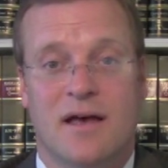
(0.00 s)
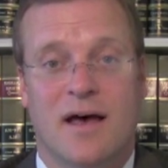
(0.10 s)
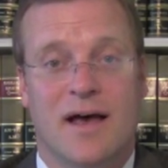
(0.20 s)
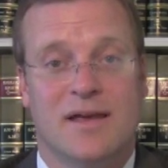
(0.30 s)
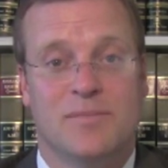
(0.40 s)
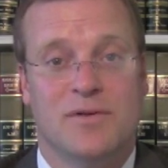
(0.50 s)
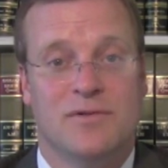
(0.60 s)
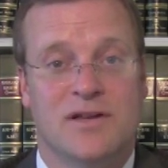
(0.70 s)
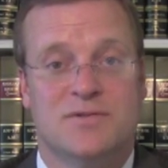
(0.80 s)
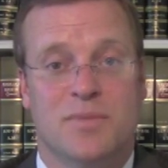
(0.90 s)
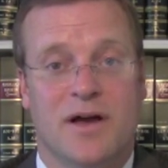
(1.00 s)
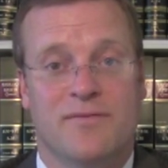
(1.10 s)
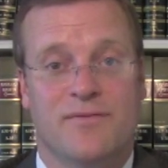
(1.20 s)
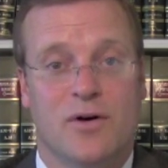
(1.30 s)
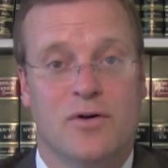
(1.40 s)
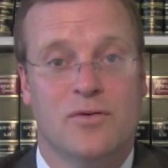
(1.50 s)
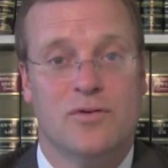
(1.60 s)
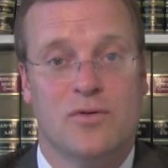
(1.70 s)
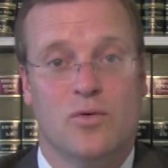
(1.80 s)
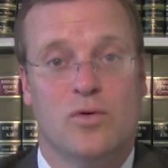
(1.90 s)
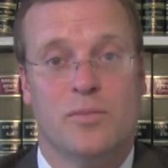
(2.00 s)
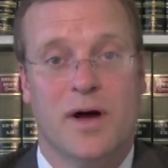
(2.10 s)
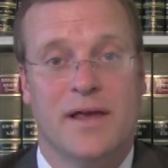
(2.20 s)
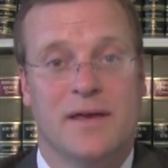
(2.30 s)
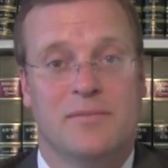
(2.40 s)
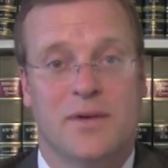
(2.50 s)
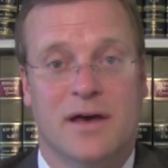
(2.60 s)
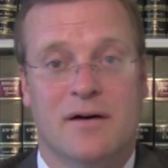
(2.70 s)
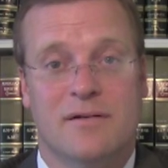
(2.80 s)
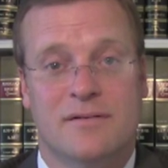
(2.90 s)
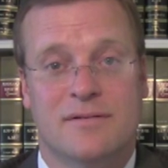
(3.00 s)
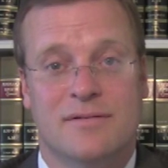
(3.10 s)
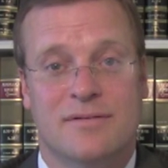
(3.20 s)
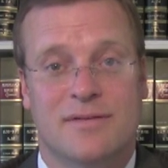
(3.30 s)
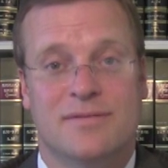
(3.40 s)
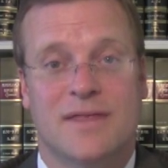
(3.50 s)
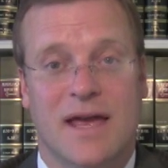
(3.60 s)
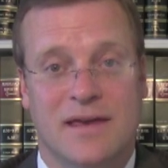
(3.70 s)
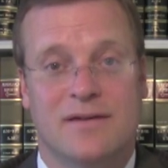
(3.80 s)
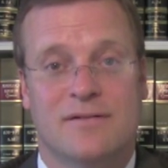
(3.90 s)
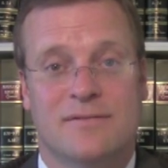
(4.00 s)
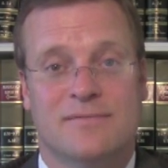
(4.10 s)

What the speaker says: I can be reached by phone or by email. Thank you.